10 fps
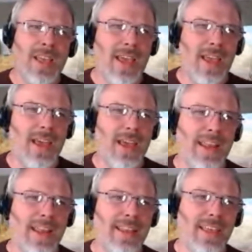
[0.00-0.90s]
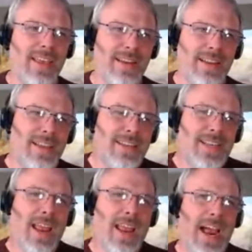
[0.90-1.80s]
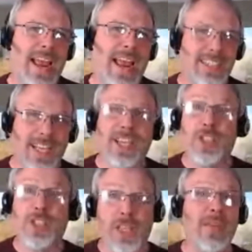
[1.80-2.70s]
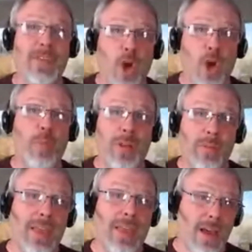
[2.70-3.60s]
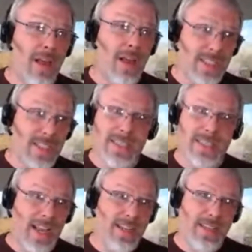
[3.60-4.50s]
uh, and again, it's I, I intend to leave it open because I